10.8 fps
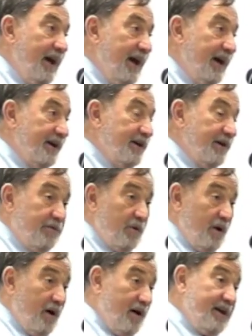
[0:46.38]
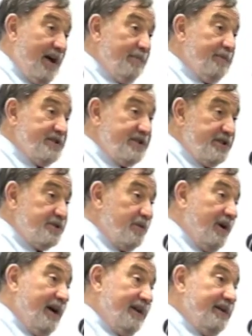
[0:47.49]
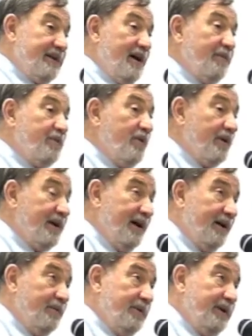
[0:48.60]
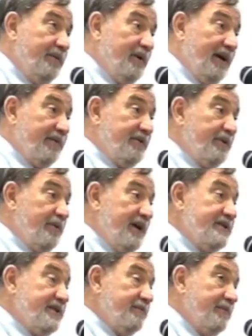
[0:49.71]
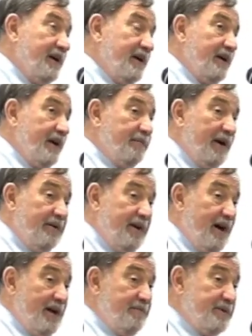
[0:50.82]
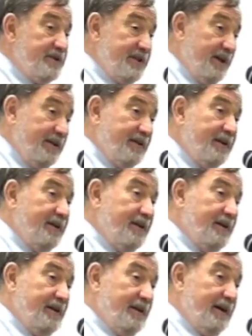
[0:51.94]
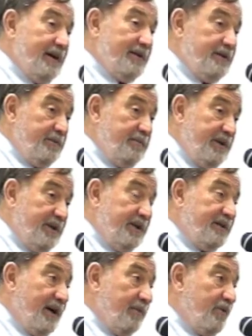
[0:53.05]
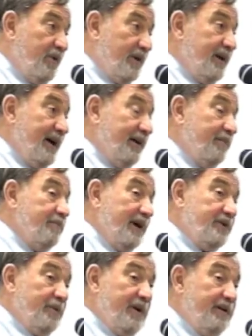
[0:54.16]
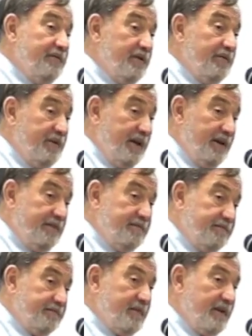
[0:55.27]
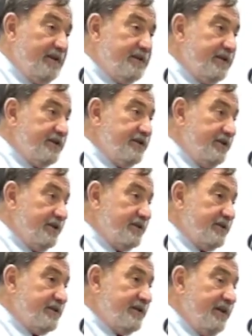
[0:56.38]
And for our campus, since we're not in the top quartile, we will have to raise them about 9% to be in the top quartile by 2015 in 6 years.